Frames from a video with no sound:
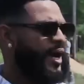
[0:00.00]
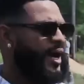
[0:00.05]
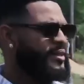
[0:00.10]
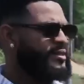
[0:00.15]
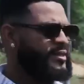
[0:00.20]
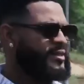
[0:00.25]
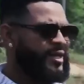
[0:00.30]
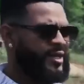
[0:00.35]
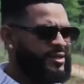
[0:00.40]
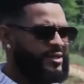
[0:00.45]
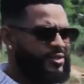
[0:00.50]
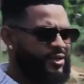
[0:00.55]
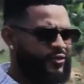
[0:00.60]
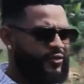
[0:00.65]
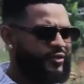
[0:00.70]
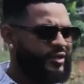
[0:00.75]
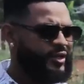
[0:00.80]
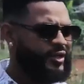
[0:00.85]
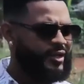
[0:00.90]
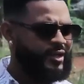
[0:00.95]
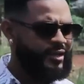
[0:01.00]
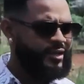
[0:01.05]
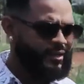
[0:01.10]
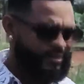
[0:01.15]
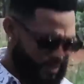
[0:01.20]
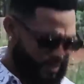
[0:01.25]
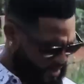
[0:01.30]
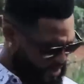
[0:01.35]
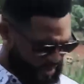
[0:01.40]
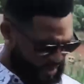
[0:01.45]
I say it already.
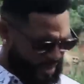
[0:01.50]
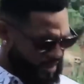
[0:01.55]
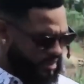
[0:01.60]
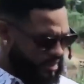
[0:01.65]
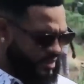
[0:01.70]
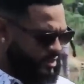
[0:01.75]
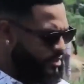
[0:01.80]
Just say it.